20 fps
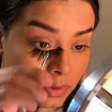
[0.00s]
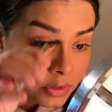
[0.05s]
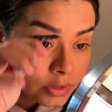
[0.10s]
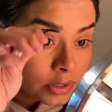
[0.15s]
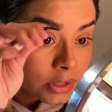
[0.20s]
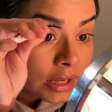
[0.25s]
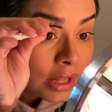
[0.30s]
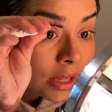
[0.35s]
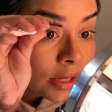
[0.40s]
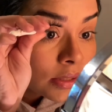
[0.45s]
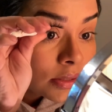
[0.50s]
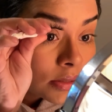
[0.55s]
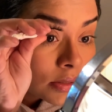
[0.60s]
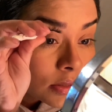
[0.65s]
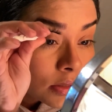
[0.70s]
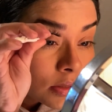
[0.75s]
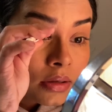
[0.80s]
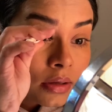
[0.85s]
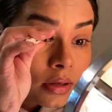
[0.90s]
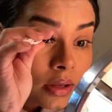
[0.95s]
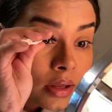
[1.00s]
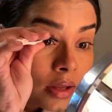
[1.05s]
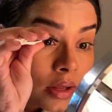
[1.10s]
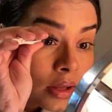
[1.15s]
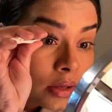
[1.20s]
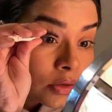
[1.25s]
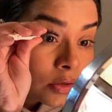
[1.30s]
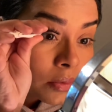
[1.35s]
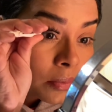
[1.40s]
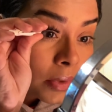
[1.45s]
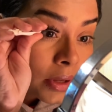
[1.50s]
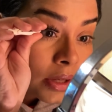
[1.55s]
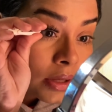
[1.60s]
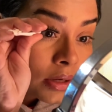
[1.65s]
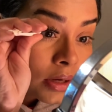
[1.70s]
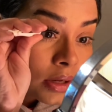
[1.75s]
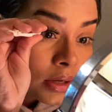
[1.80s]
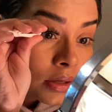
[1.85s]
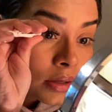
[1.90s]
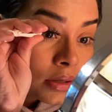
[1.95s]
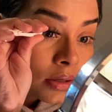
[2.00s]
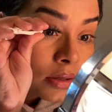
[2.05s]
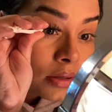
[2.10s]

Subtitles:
on your lash and you make like